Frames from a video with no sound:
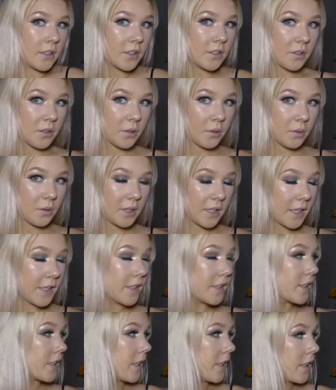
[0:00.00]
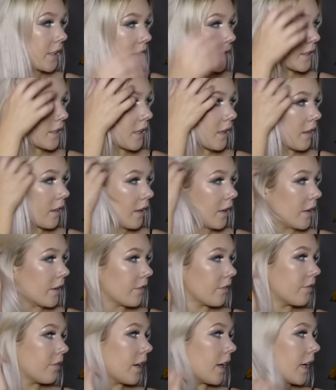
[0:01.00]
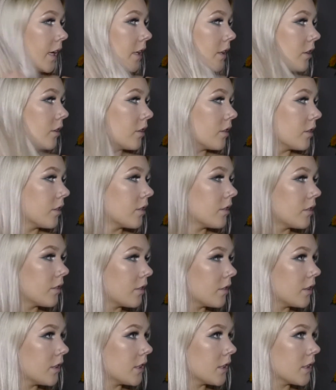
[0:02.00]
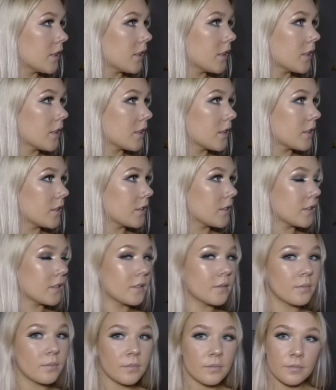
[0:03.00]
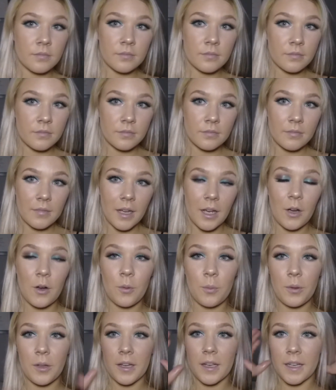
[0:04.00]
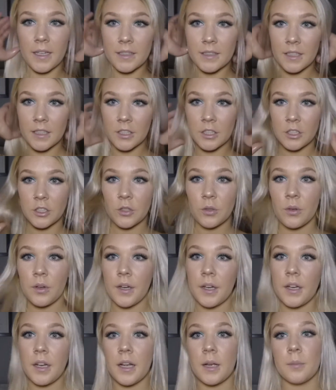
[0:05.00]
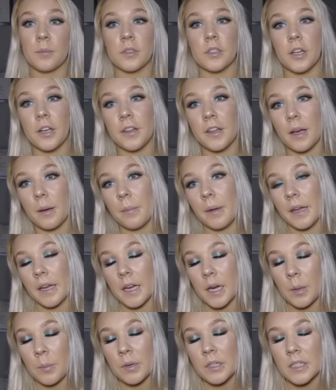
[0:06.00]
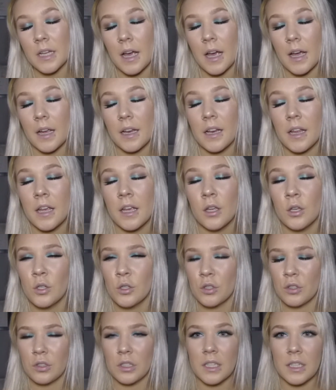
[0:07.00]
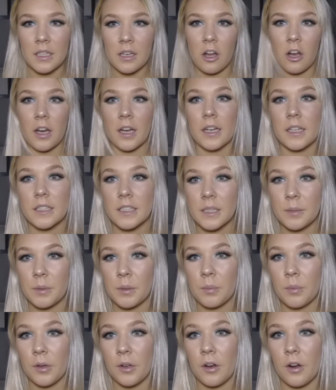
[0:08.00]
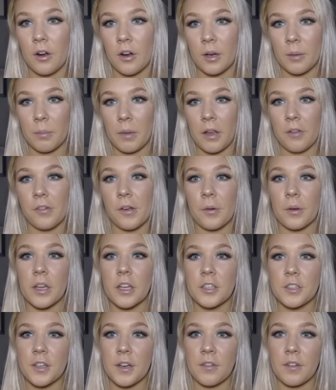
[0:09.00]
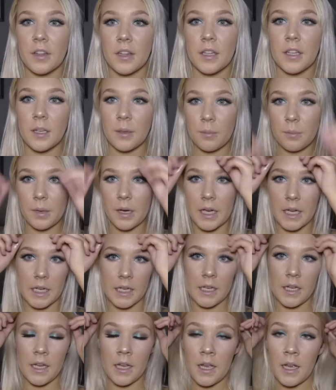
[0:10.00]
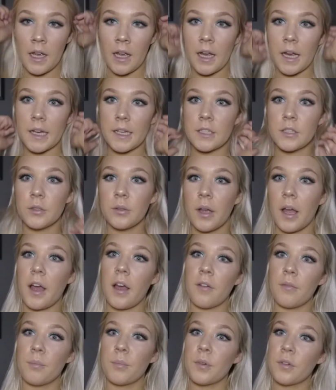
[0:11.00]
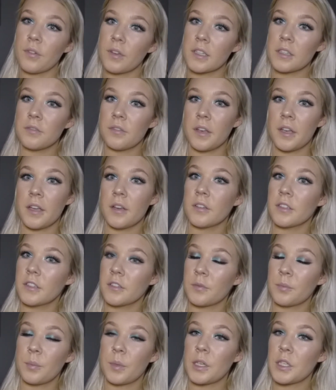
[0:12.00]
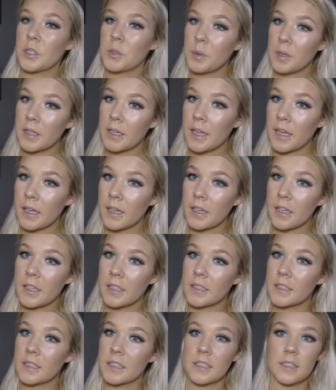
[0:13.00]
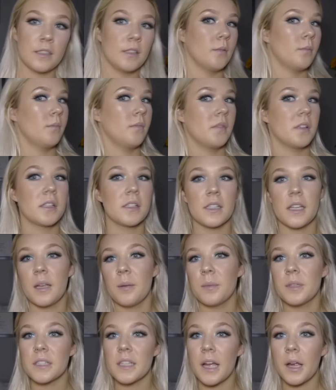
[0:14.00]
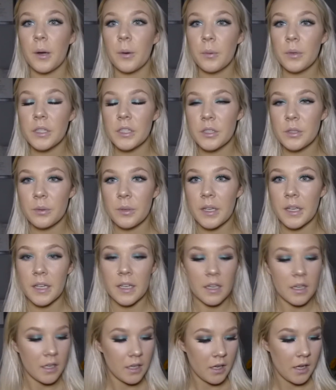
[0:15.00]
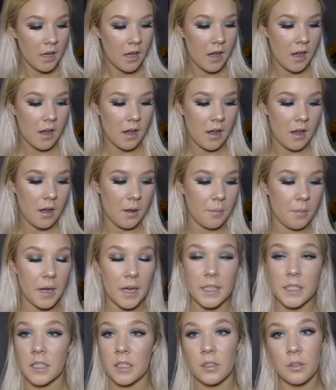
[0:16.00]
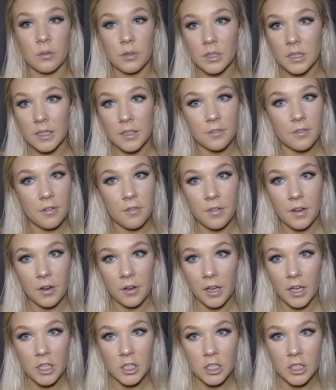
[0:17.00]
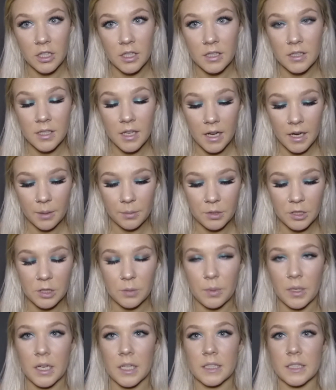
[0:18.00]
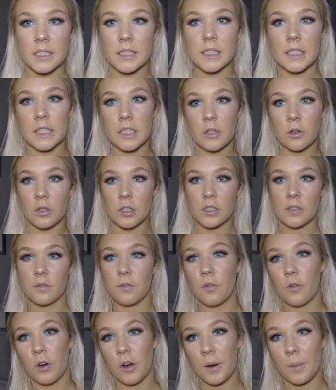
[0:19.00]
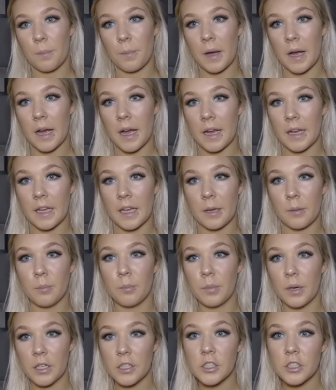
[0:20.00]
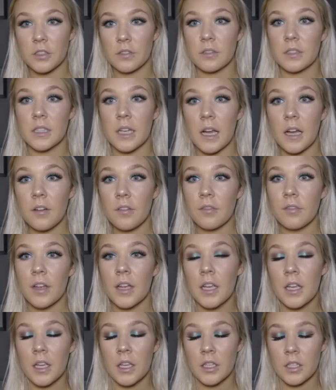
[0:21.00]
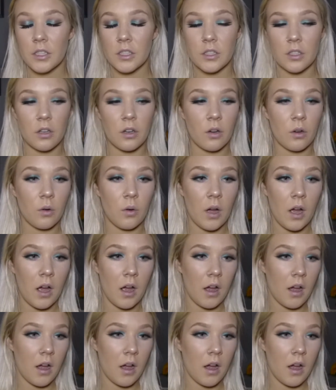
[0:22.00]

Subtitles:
So this is the final look. I hope you guys enjoyed. I'm sorry that my camera died, so you did not get to see me put on my foundation and everything, but I do have previous videos of me doing that. It's the same as I always do it. I did use a different foundation this time just because I did go to Sephora and buy a bunch of stuff. So,